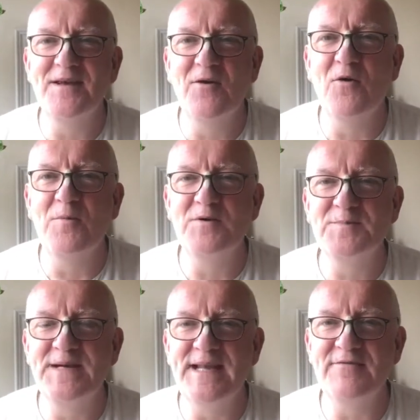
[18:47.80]
Almost
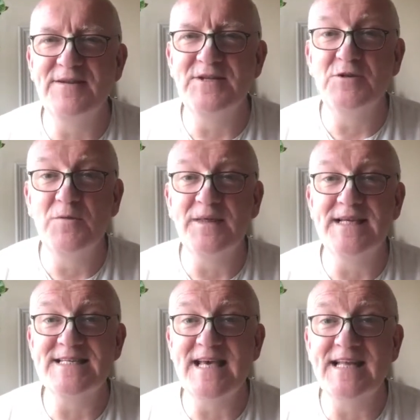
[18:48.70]
by definition, what they
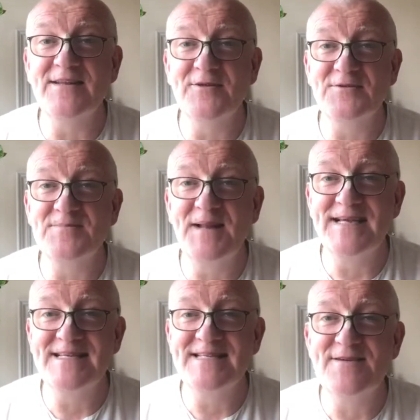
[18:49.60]
sell in those
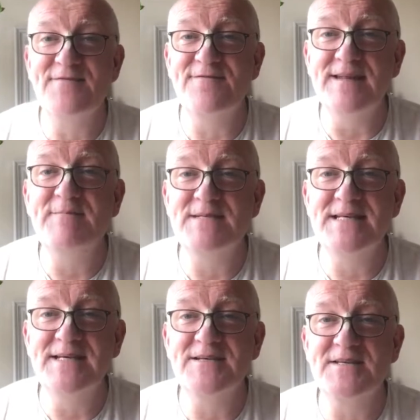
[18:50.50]
places are flimsy
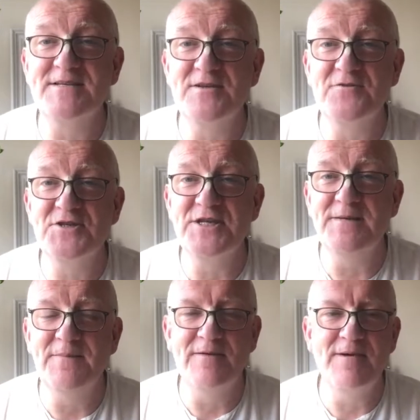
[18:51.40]
because they're so
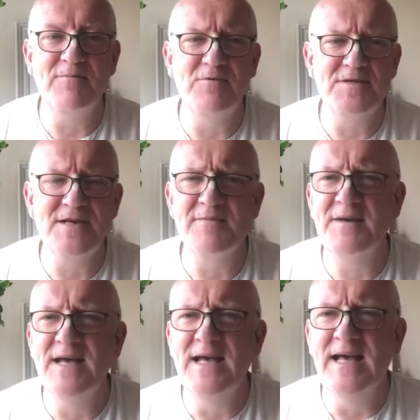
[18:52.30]
cheap. I remember one time
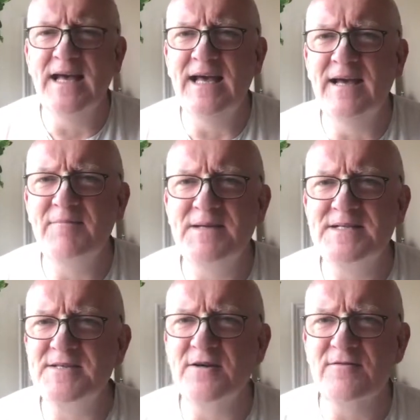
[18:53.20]
being
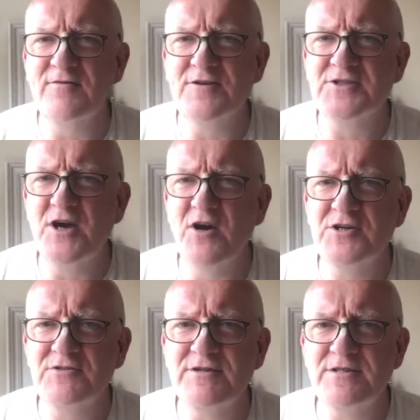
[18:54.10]
stuck for a
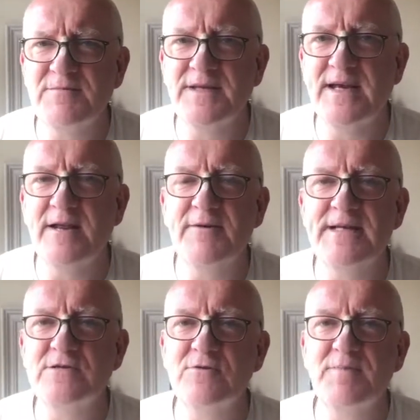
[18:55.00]
charger or something, and I went
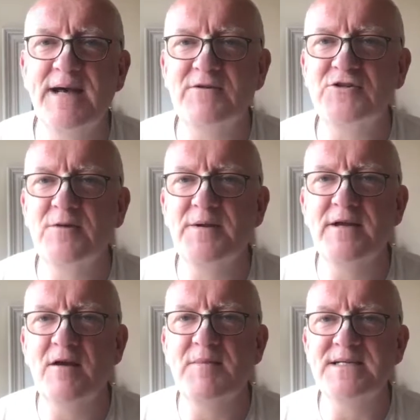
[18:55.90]
into a pound shop and I
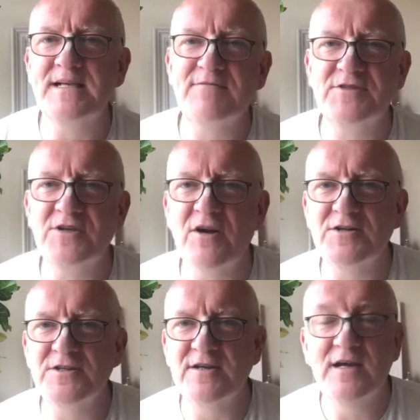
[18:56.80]
got myself a
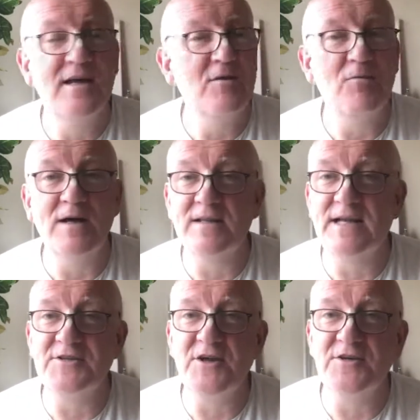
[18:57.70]
charger. Well,
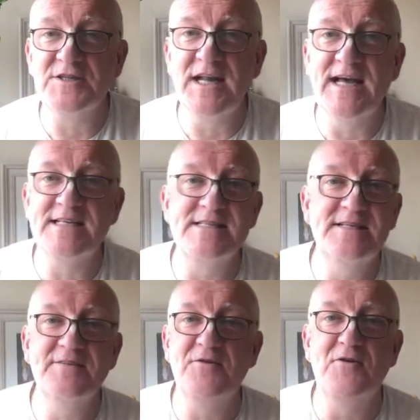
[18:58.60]
that charger
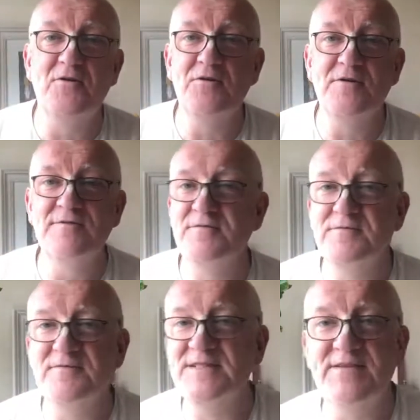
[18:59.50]
lasted all of
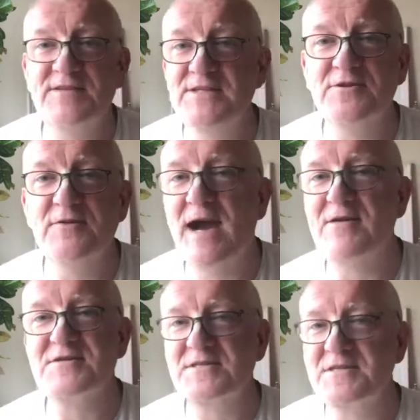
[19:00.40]
72 hours or